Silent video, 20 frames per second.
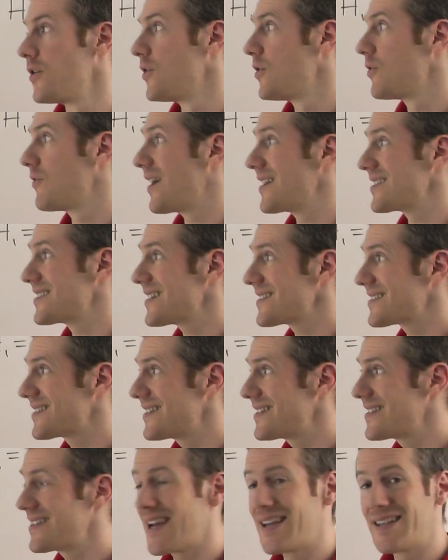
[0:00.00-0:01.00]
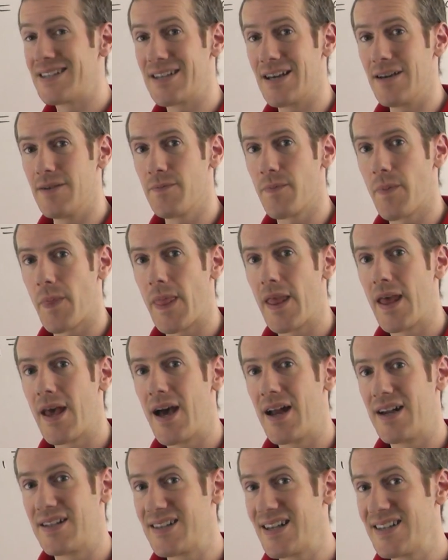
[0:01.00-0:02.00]
All right, so that's the data.
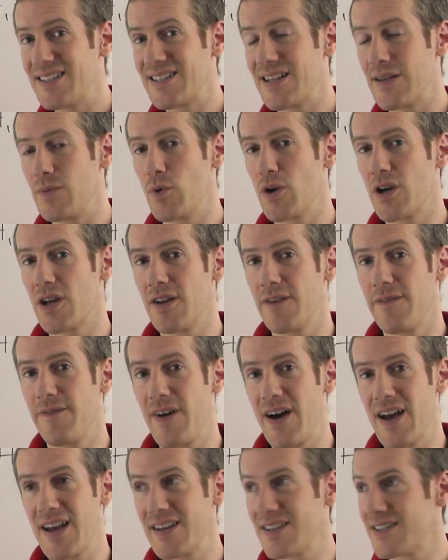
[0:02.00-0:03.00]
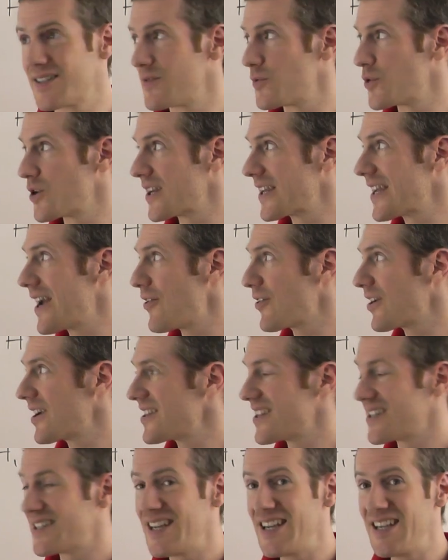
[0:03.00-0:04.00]
And essentially we're going to
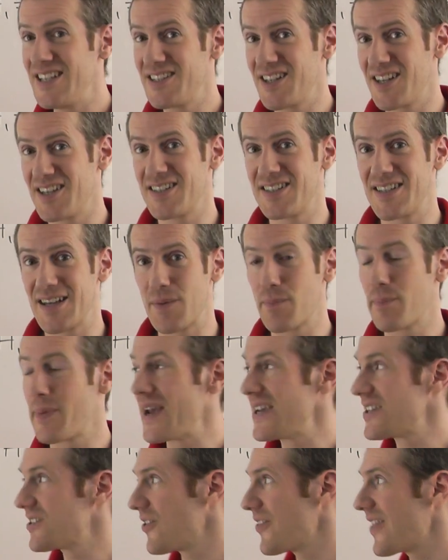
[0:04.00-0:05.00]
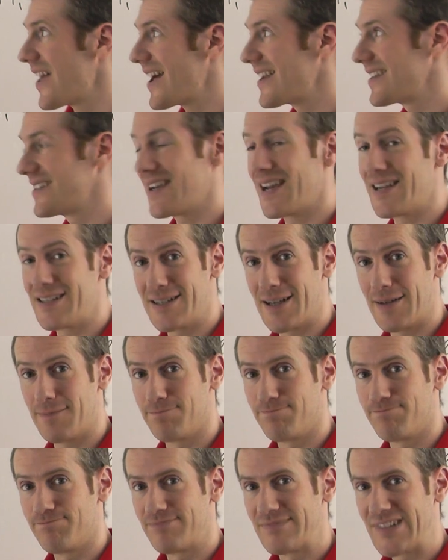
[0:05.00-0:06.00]
calculate the t-statistic based on that data.
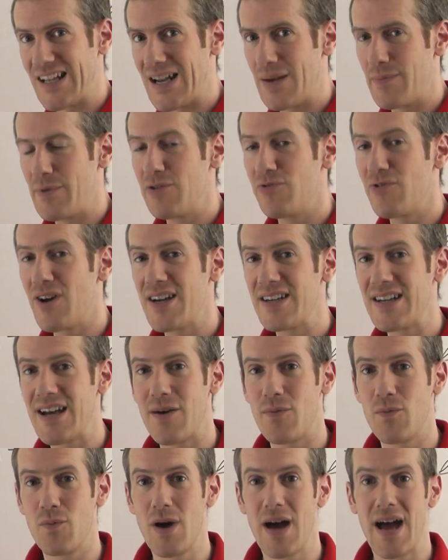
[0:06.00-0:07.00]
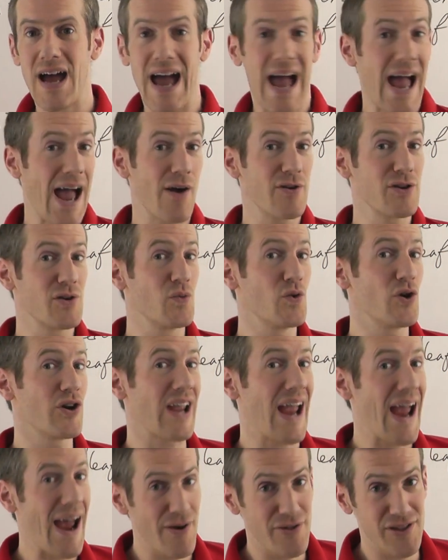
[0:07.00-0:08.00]
Now let me write down how you
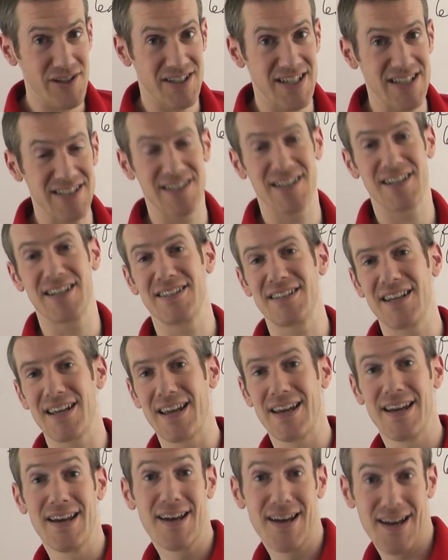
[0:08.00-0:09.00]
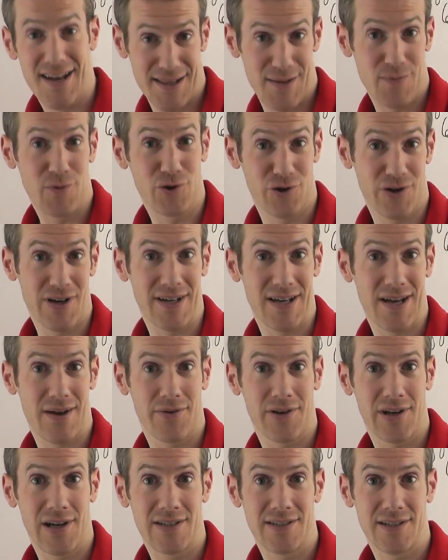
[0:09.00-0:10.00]
work out the t-statistic and then we'll try
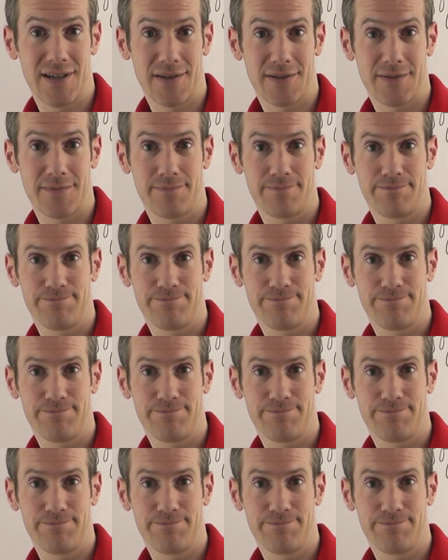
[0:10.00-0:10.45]
calculating it.